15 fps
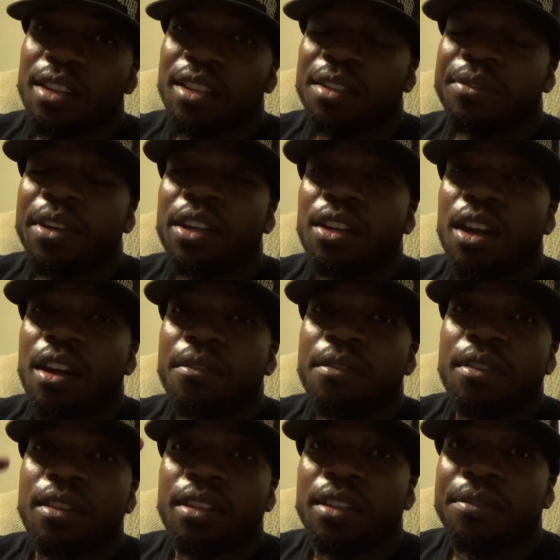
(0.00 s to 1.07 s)
Leave your love,
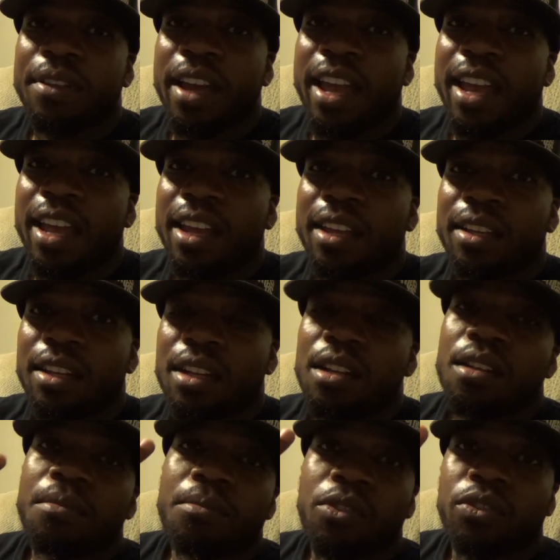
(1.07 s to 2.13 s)
leave your hate.
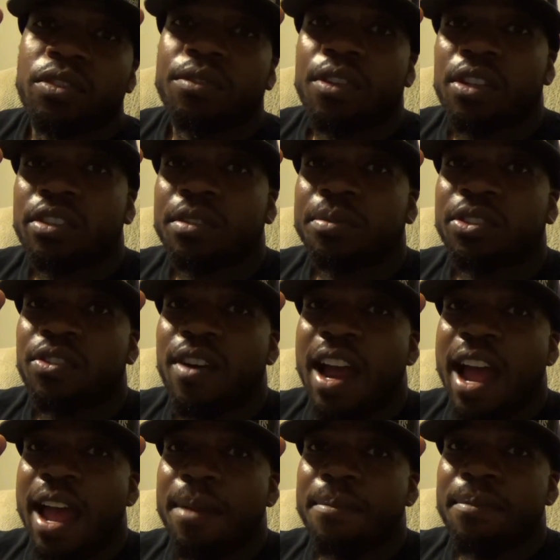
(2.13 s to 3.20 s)
Most of all,
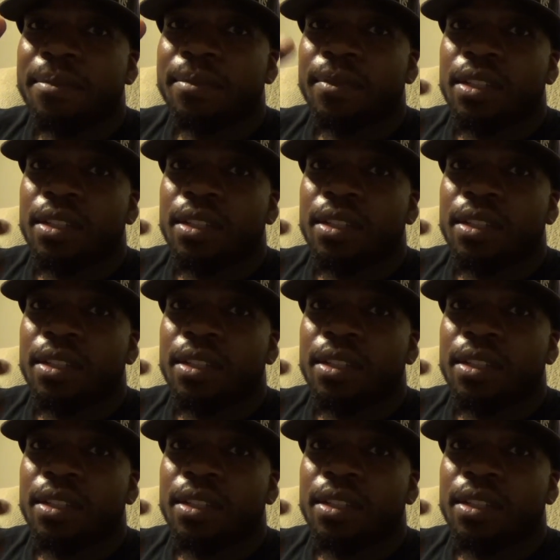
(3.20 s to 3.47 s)
subscribe.